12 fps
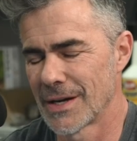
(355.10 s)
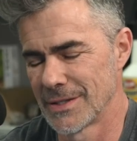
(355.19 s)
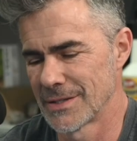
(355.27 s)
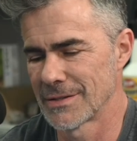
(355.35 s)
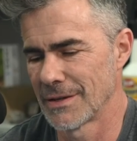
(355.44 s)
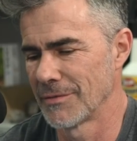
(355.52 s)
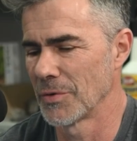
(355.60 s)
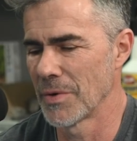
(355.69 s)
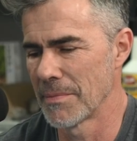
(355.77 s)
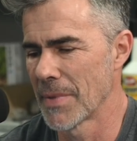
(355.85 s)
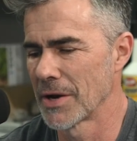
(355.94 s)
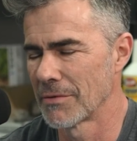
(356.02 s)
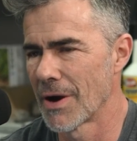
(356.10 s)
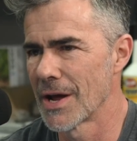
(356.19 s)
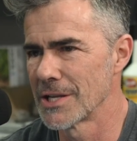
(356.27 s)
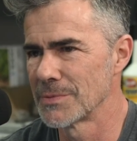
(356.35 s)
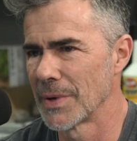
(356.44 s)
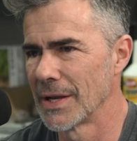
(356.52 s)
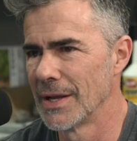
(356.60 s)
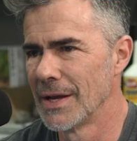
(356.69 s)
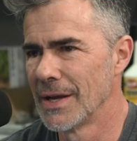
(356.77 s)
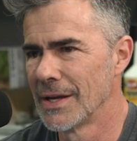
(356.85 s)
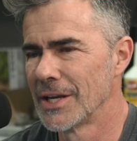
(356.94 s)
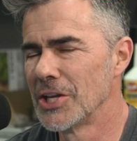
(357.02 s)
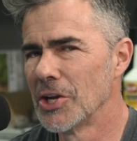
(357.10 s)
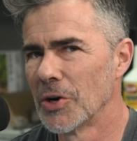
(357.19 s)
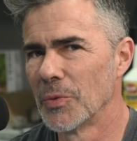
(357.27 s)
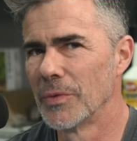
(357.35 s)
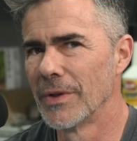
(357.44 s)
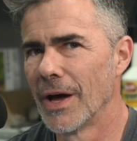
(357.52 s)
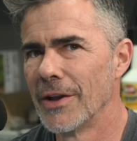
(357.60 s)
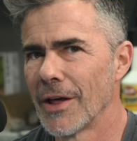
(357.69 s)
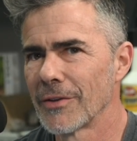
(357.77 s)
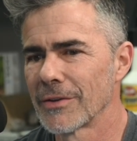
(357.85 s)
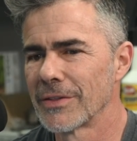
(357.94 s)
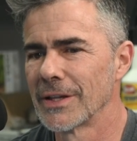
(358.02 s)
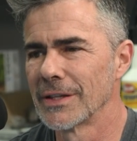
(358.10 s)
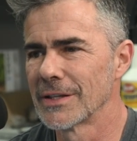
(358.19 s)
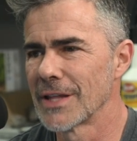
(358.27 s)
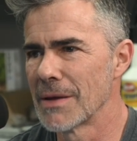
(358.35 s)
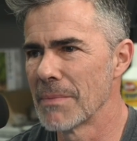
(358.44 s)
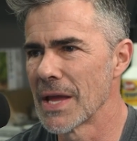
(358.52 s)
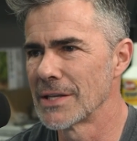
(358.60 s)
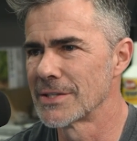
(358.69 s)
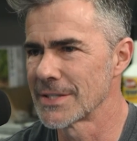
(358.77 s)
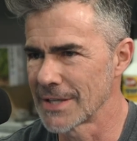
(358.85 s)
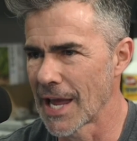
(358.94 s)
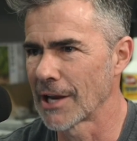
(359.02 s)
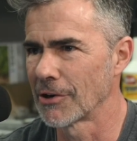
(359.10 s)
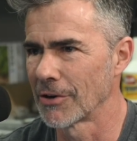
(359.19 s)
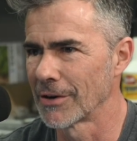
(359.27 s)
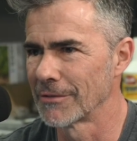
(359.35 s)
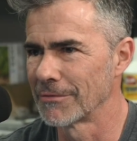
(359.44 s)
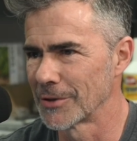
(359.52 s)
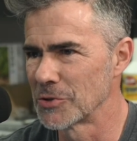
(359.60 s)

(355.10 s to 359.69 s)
I just love the way mine rides. But, another thing that they made standard for